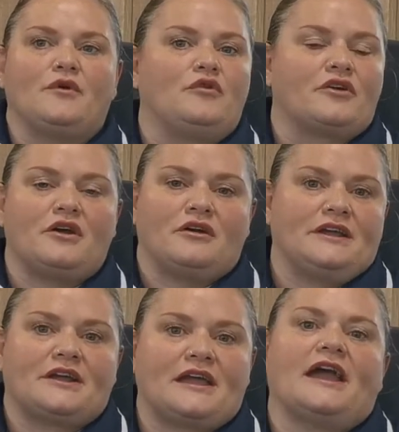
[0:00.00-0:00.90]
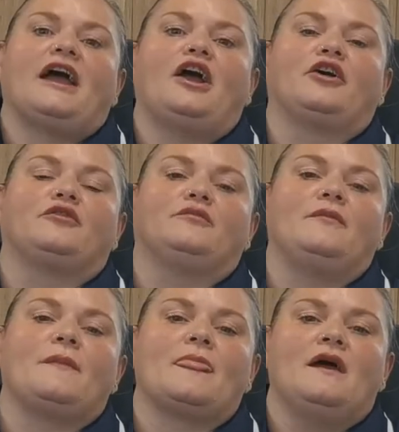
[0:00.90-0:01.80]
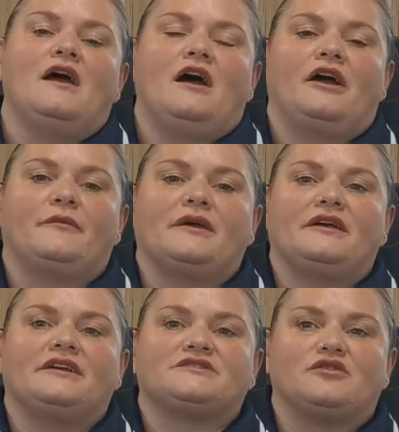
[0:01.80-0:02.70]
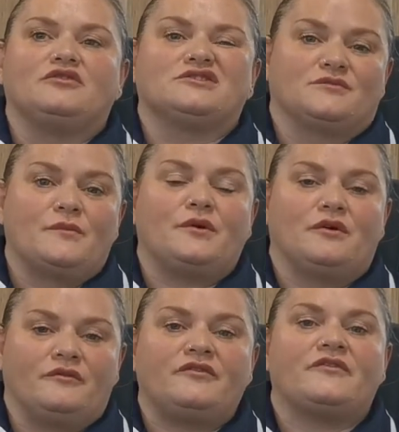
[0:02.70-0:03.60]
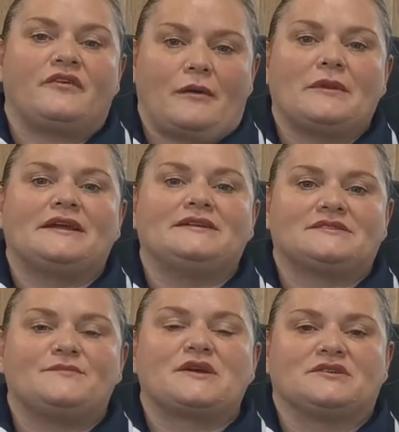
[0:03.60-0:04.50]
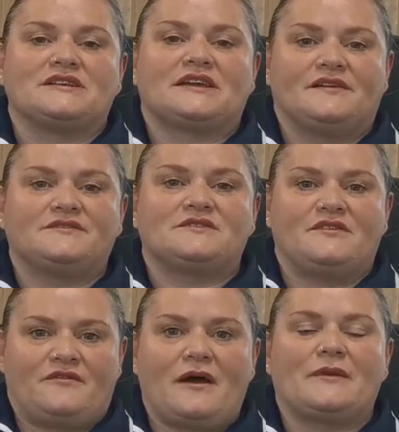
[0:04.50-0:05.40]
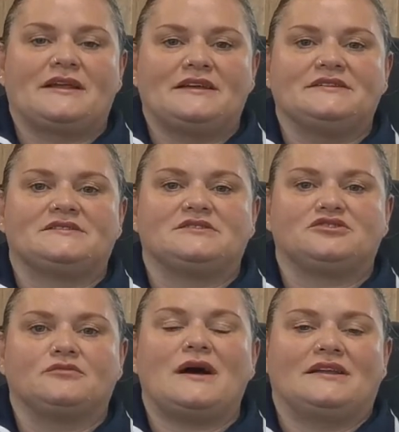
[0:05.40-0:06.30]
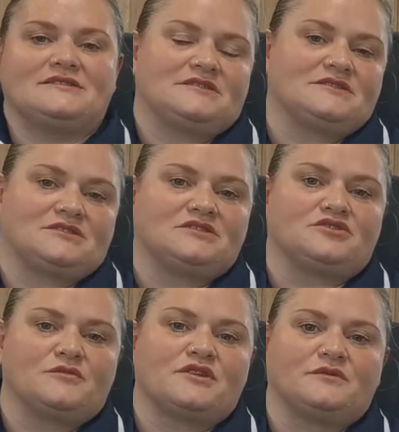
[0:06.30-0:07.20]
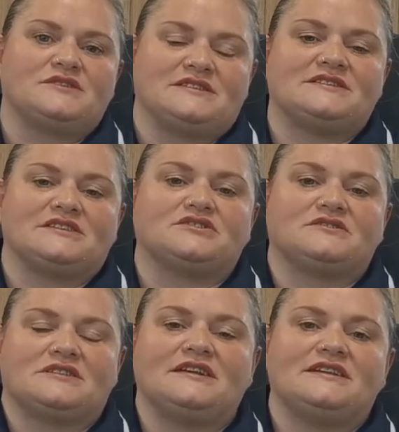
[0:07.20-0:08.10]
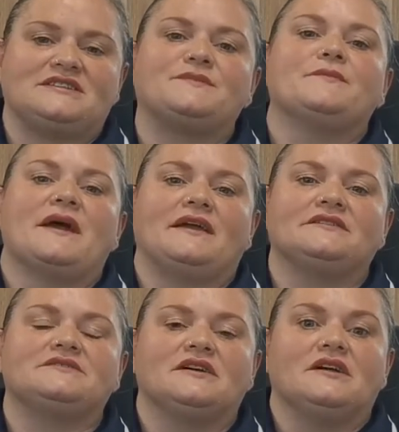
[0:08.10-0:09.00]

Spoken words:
or in a care home. It's also important for families because it gives the families some answers to some of those decisions that need to be made